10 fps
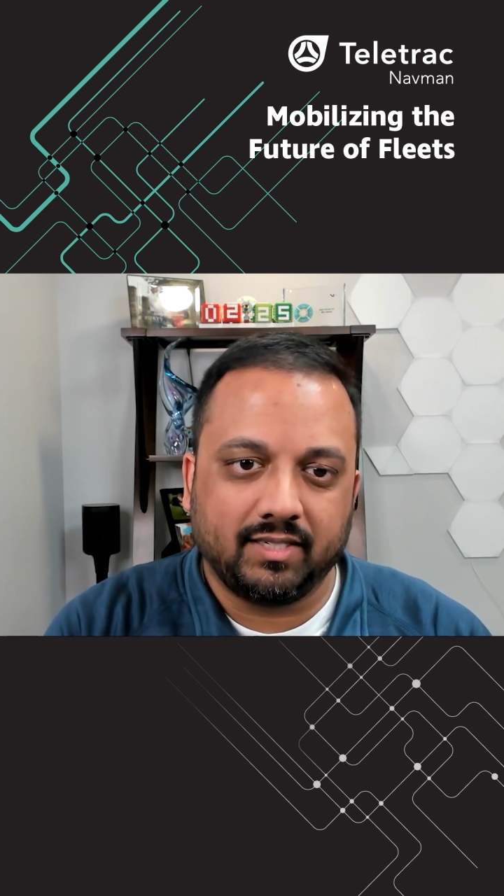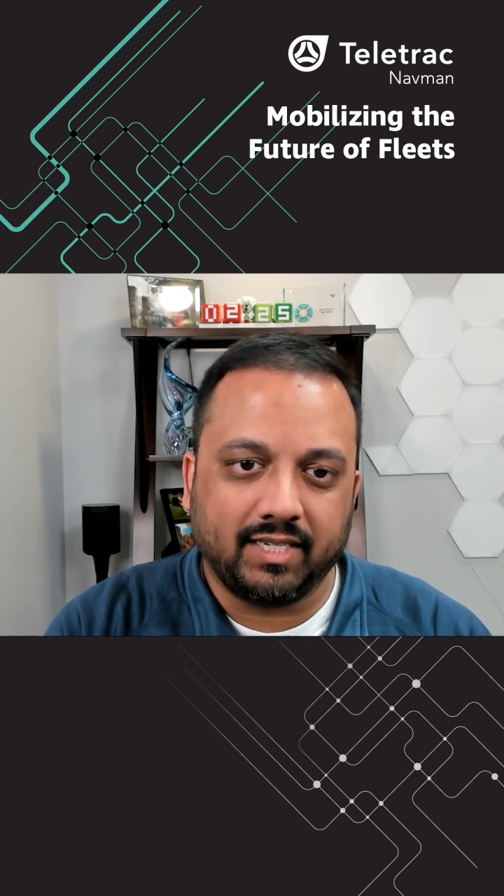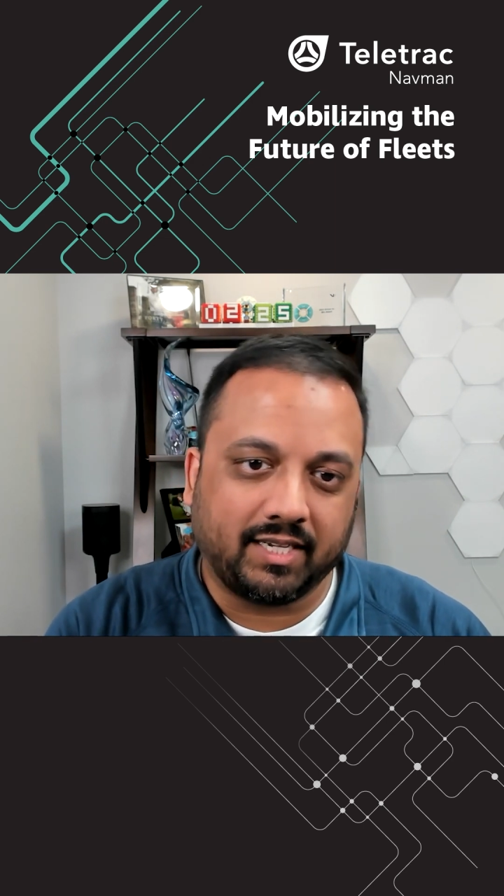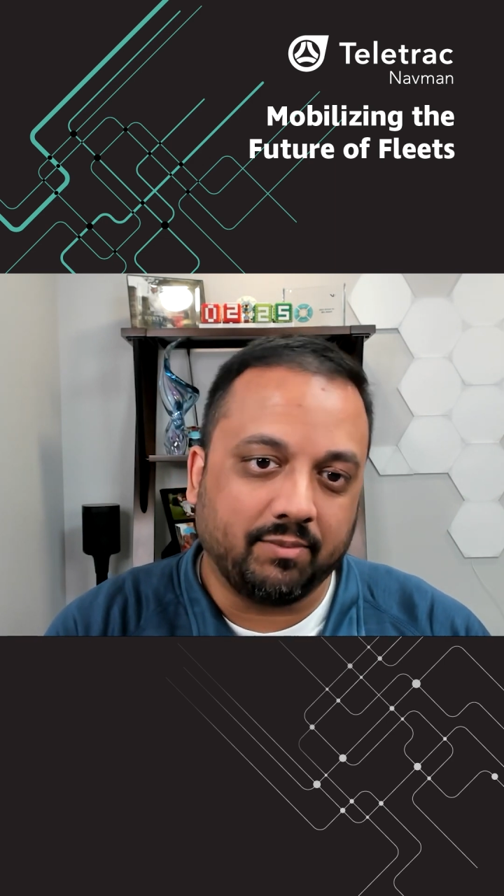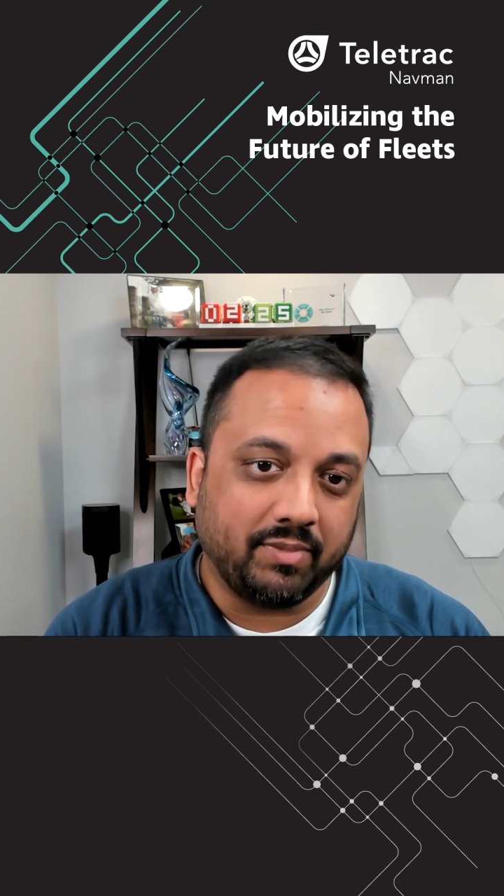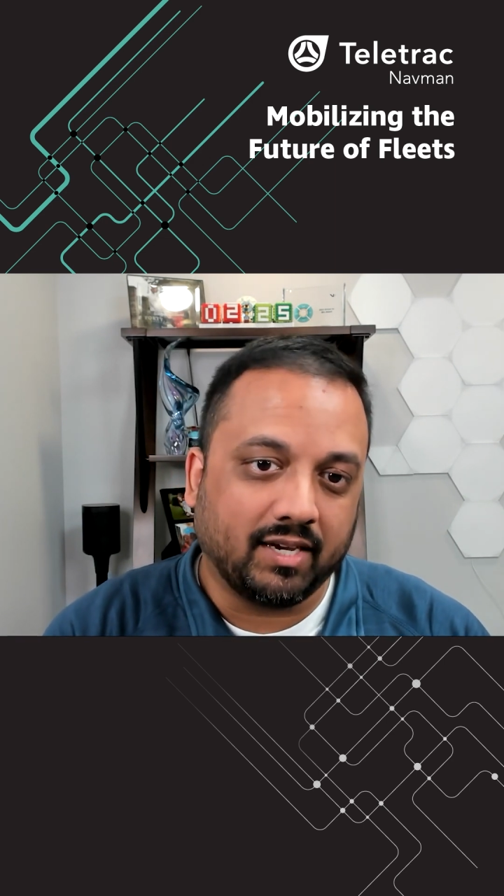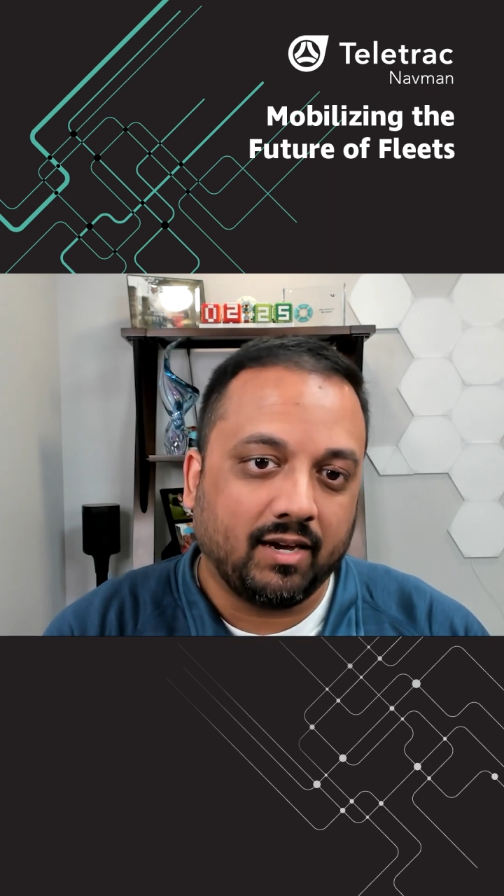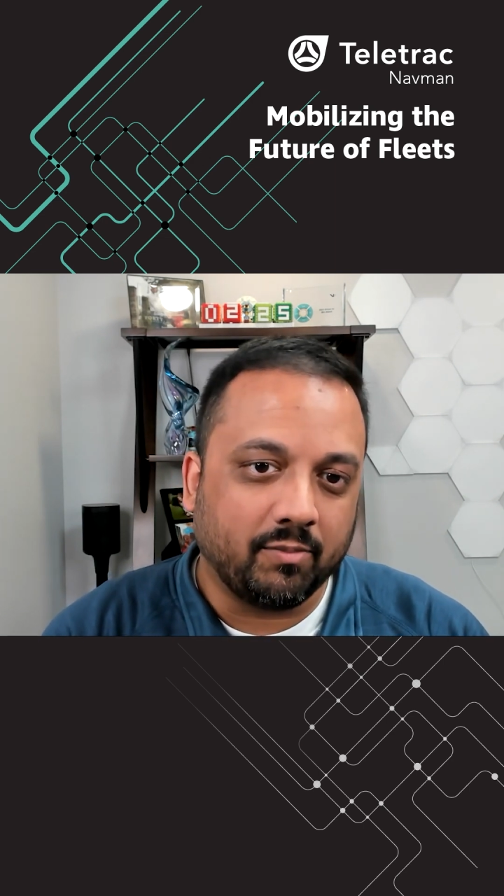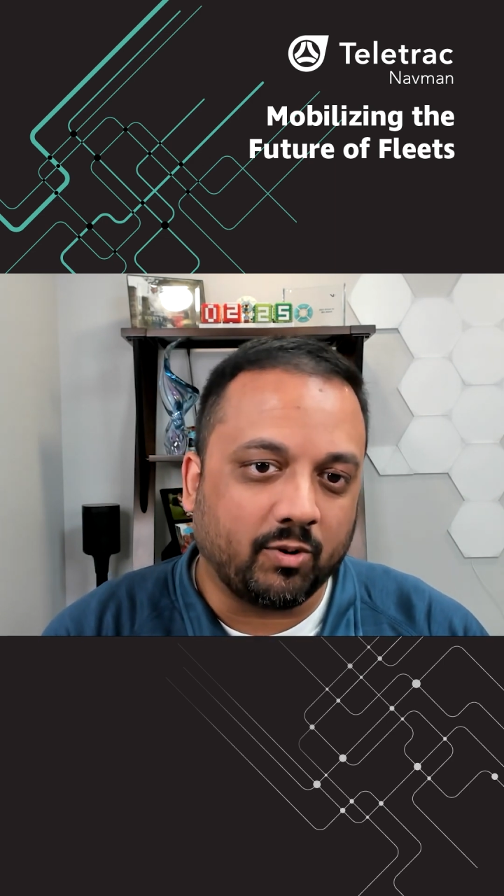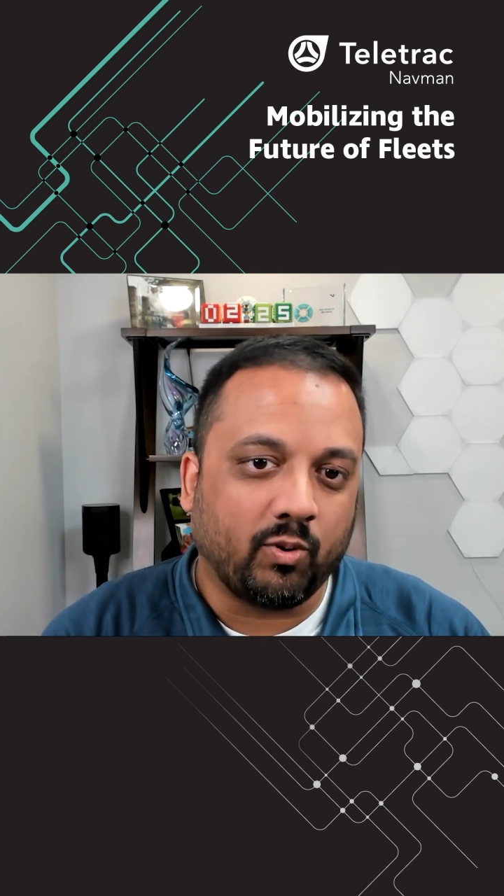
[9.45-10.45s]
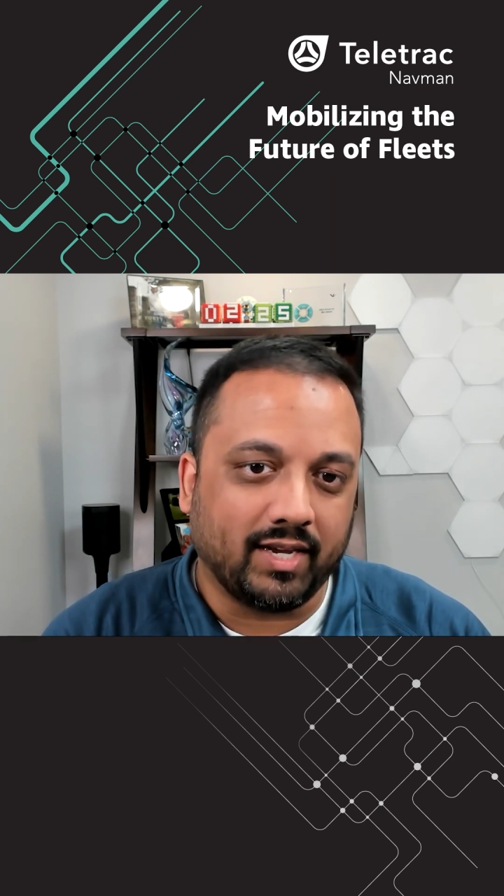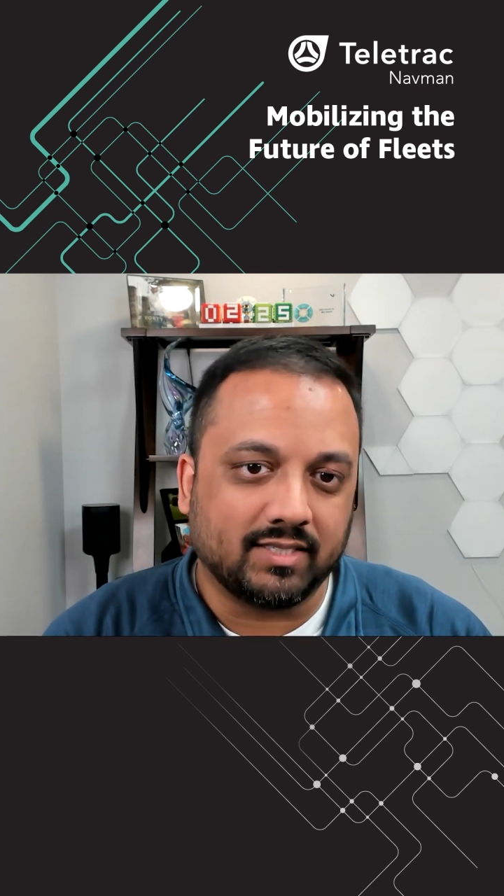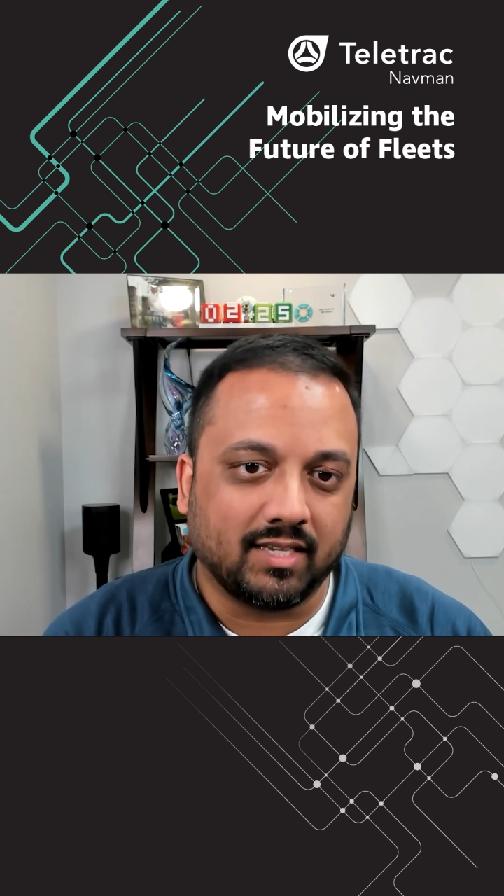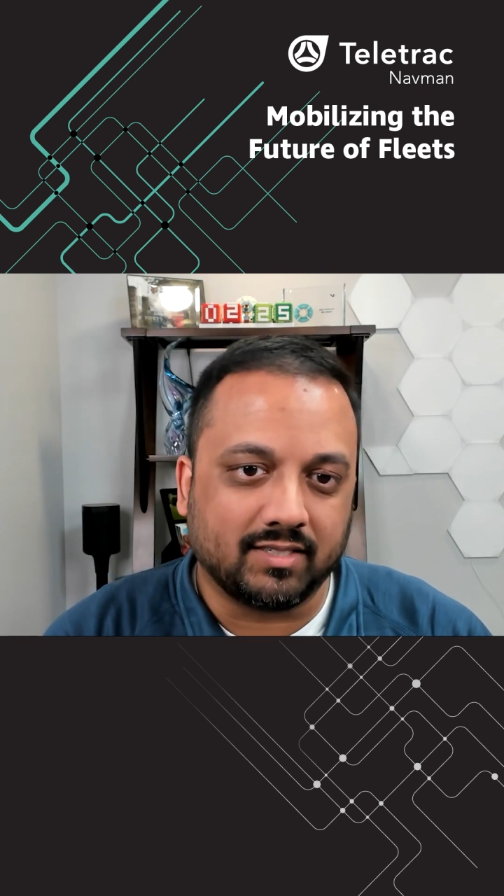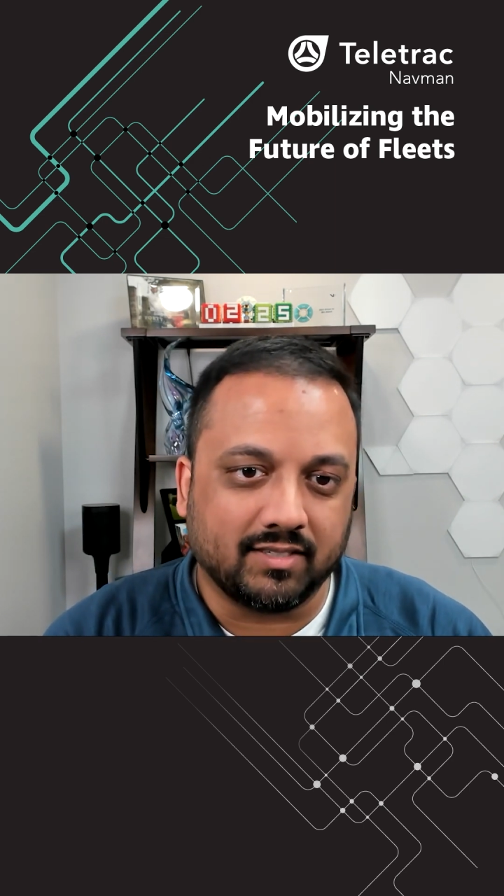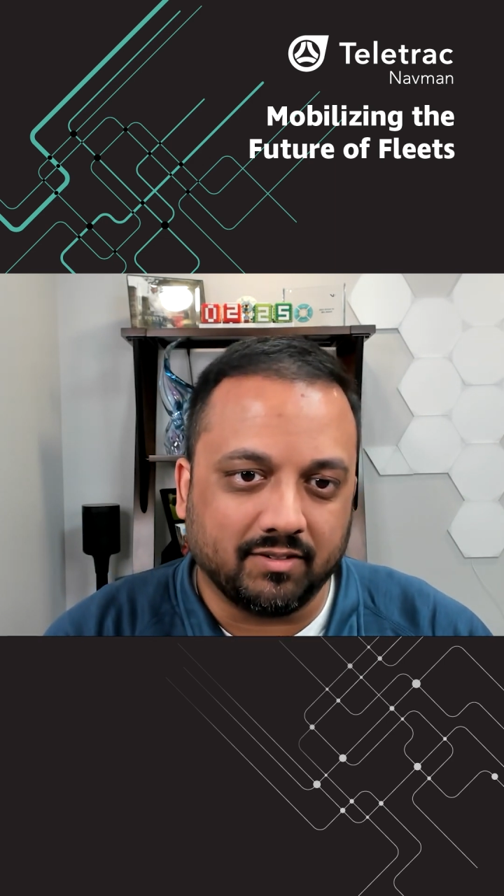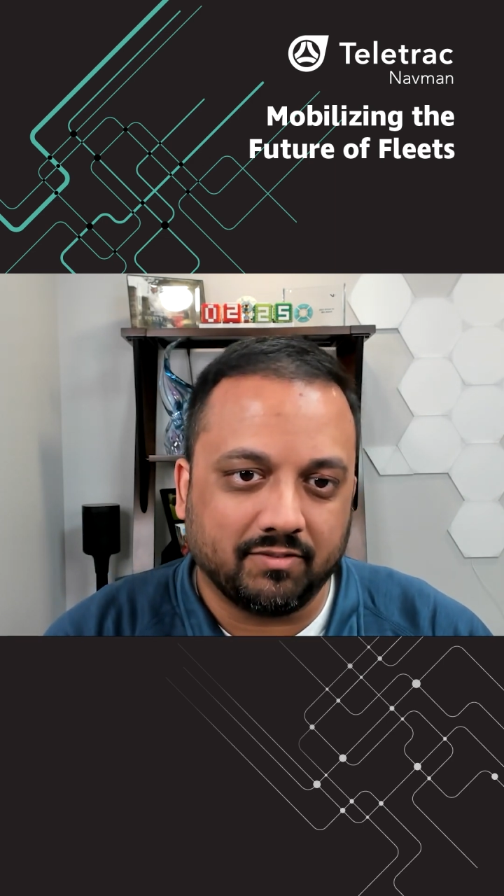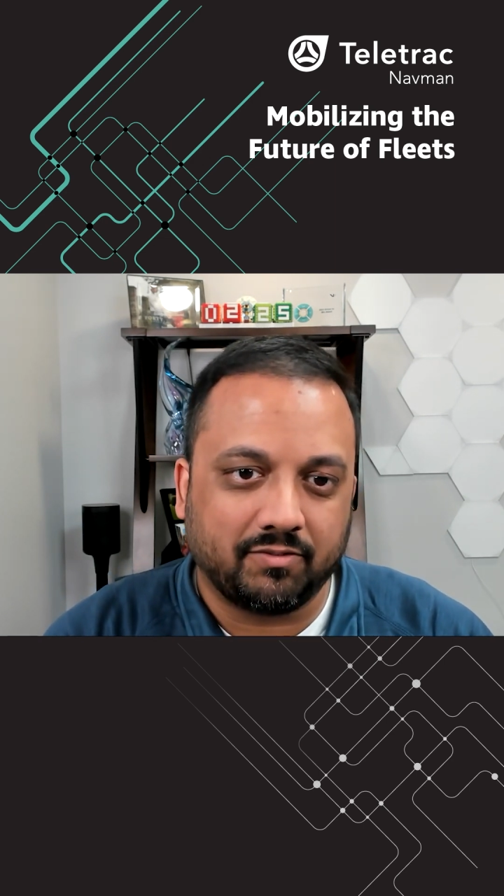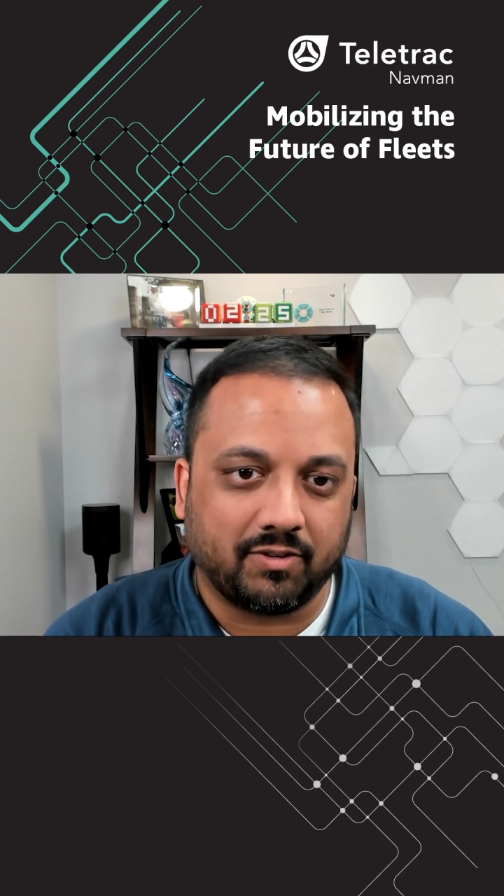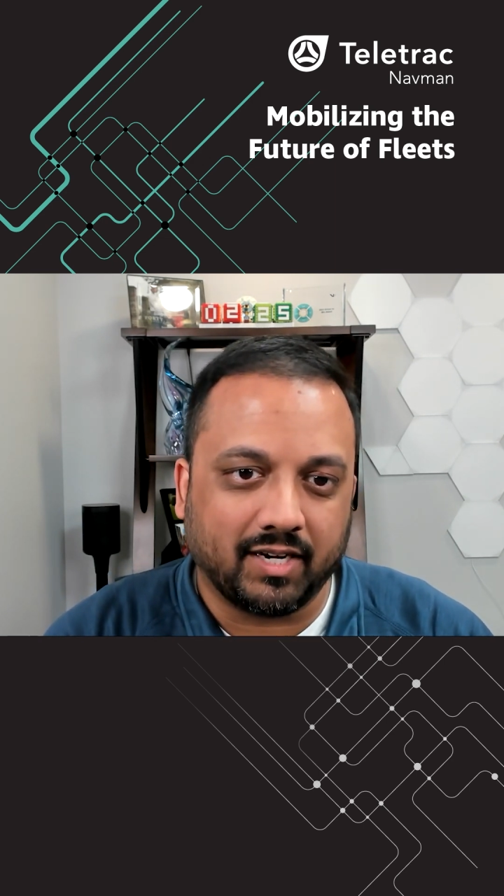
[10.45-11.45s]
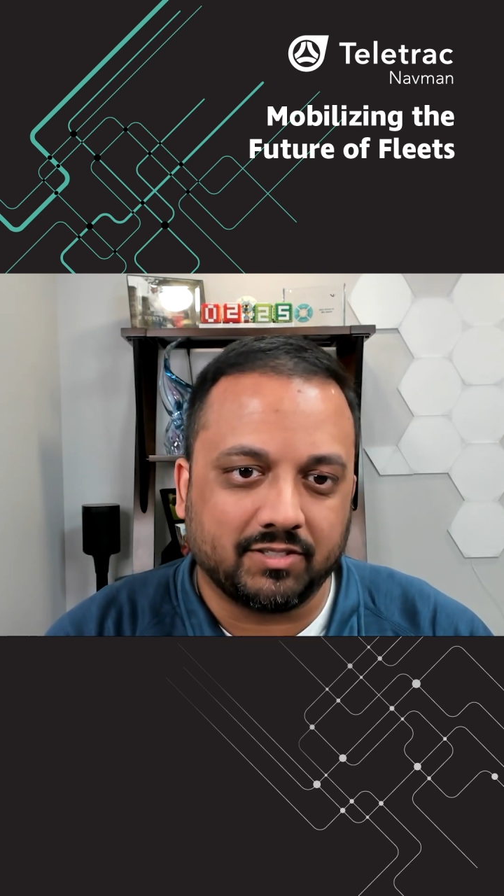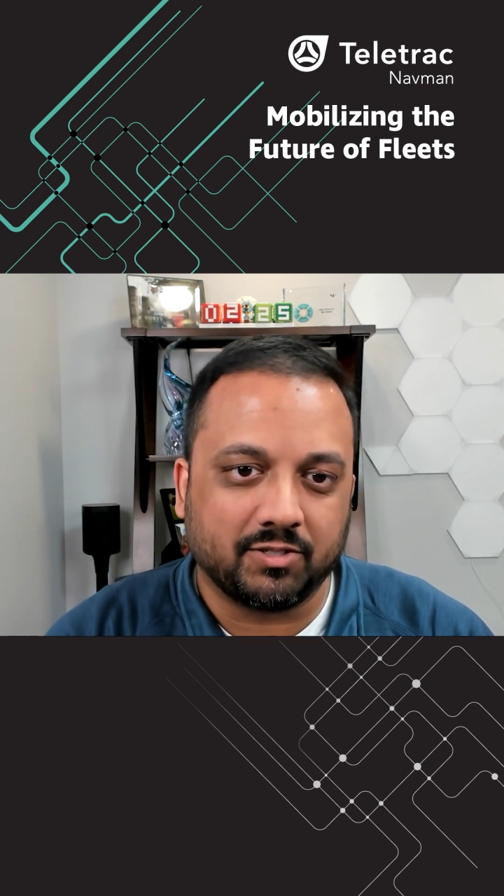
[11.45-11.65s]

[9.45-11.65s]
it can become quite sensitive, right?